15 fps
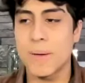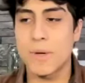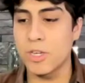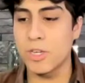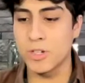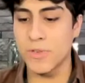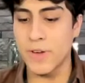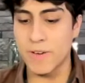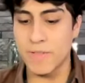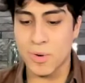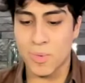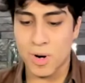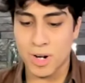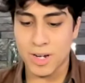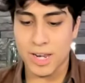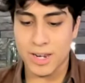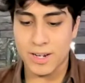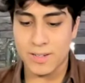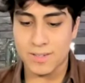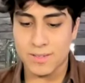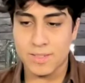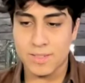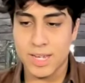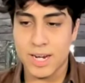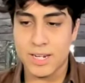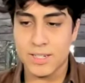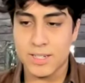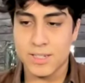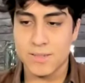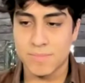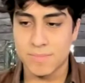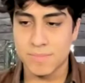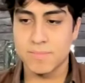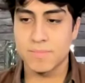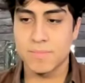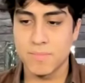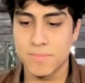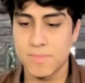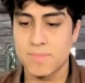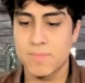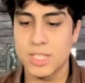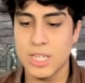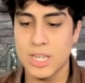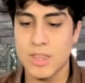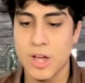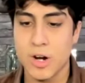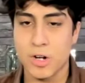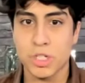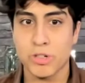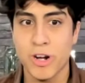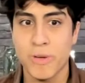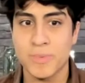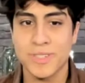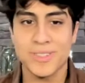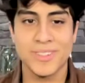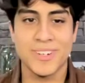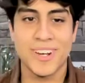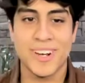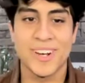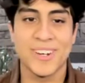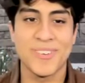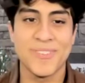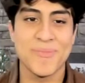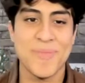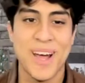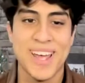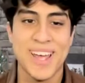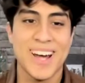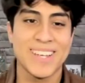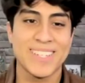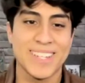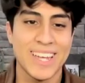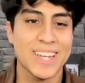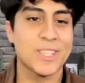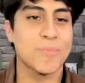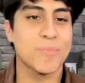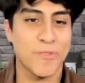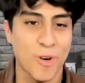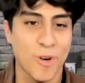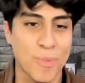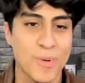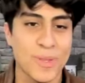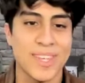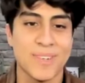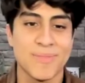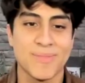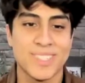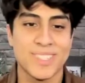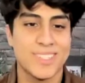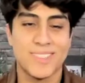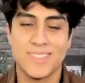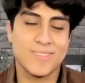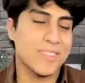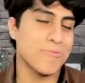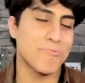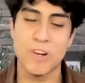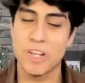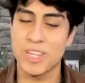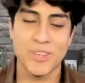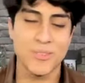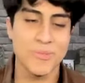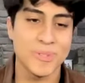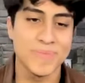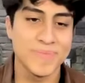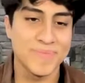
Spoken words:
a huge fan of their work, and getting to see their script with my eyes and getting to perform it with them, it's really cool.